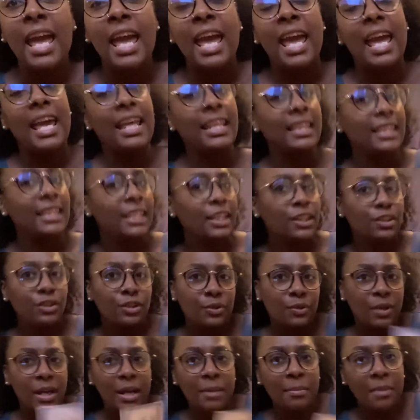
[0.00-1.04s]
And then your
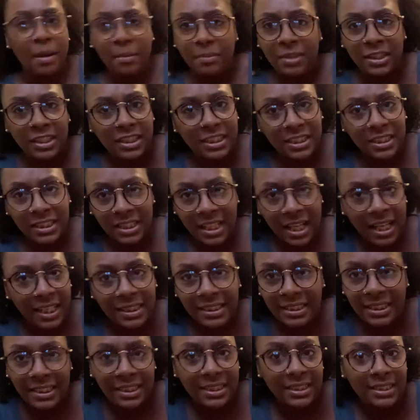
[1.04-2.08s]
grandmama and your
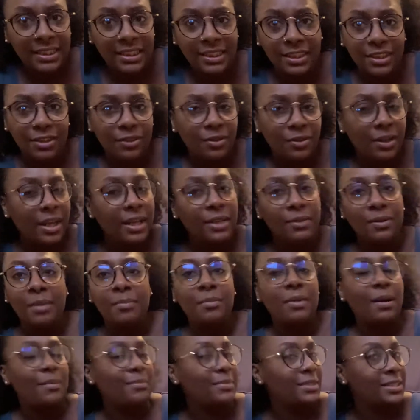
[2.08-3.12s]
aunties and your great
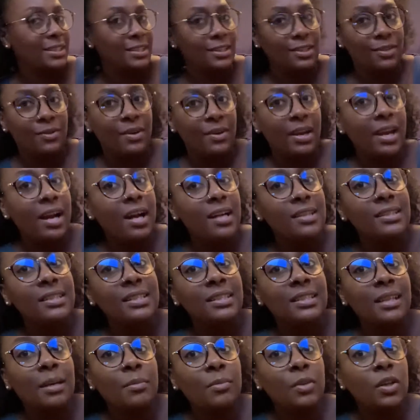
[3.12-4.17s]
grandmamas and your great
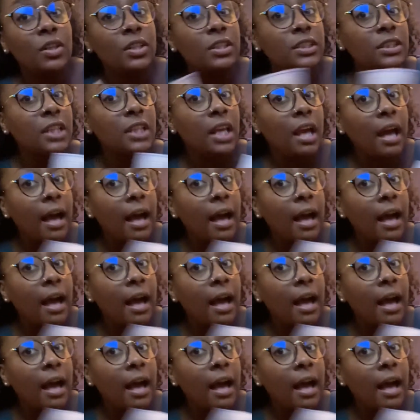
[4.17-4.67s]
aunties come along and say,